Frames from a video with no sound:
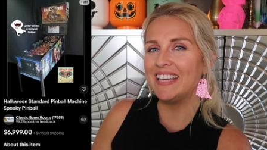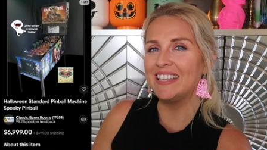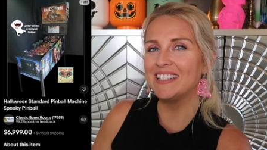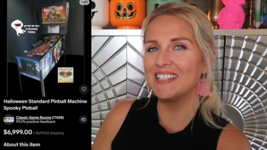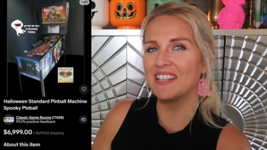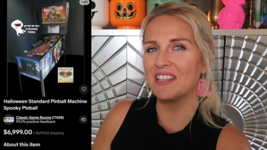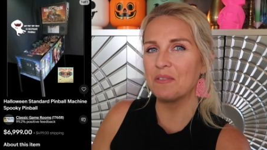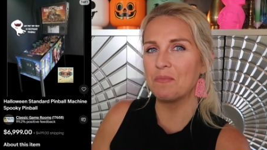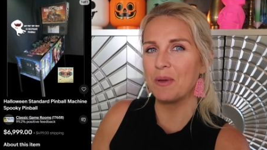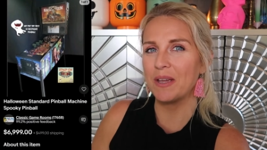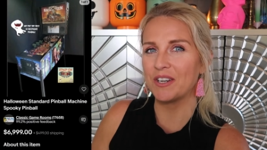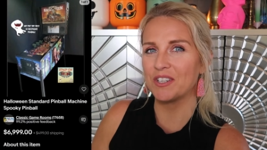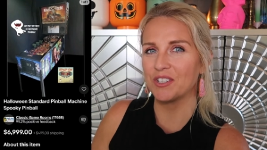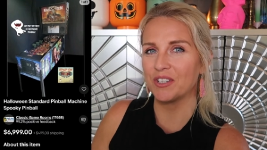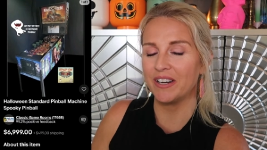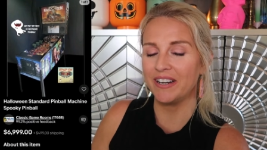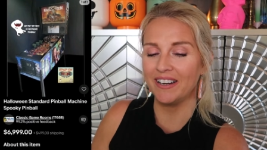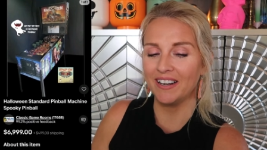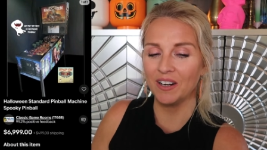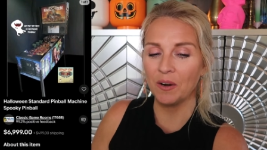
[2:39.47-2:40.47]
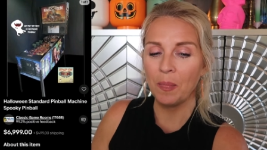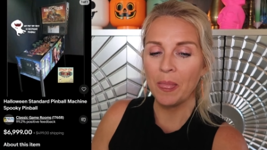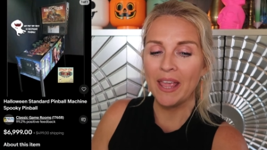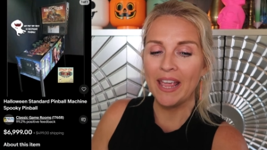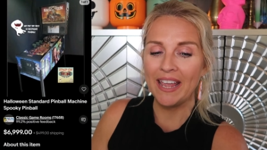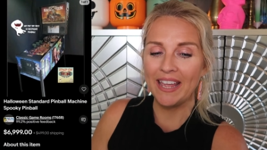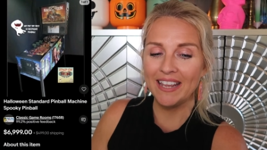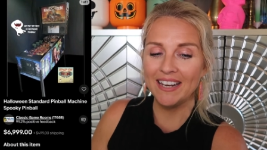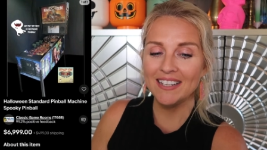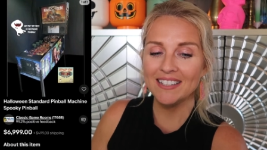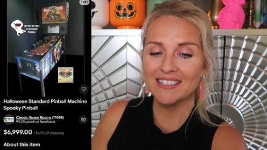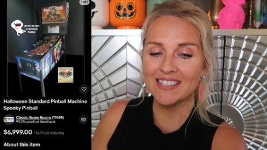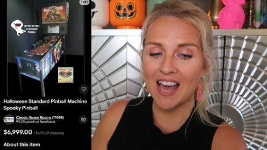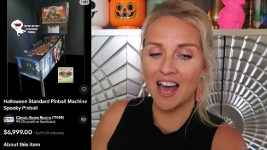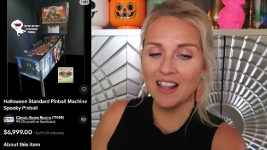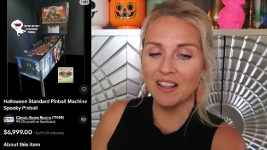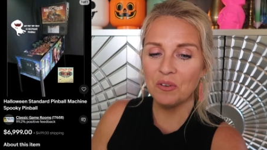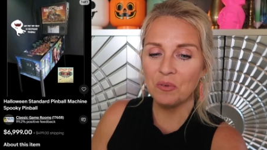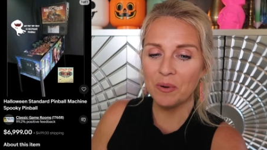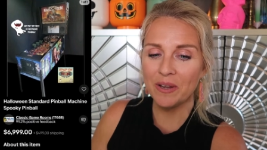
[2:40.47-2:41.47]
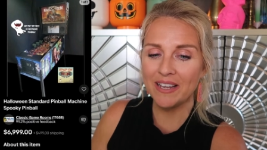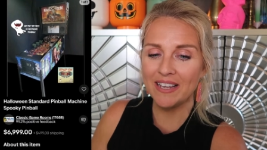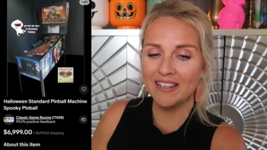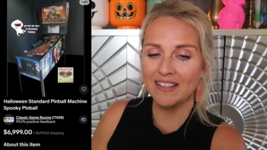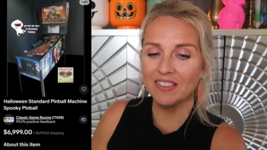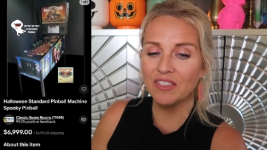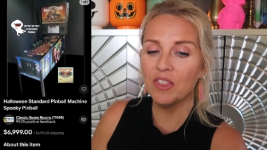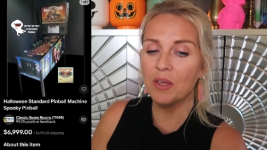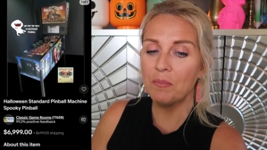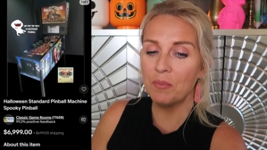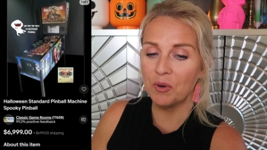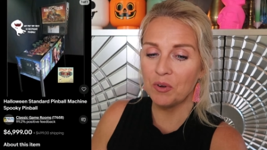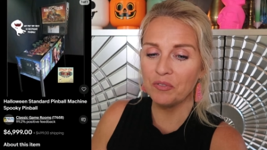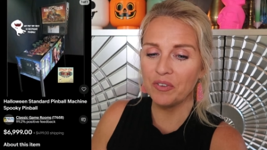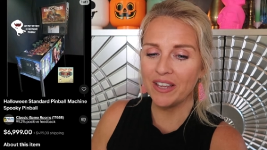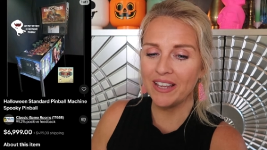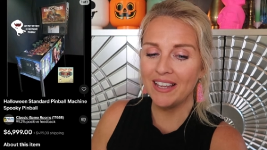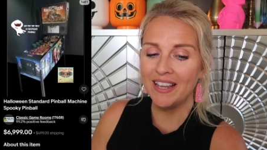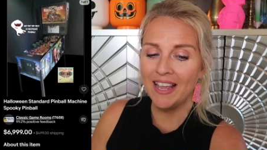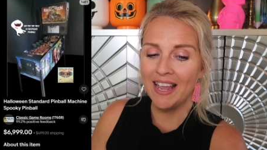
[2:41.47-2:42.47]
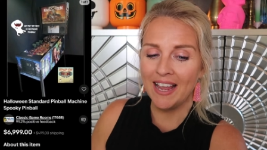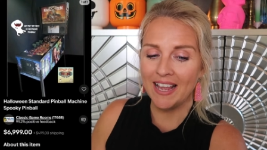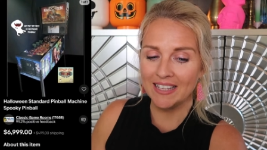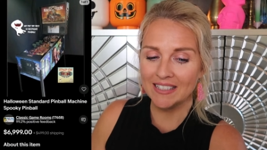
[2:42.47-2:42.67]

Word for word: into the picture here. It is Halloween, the movie.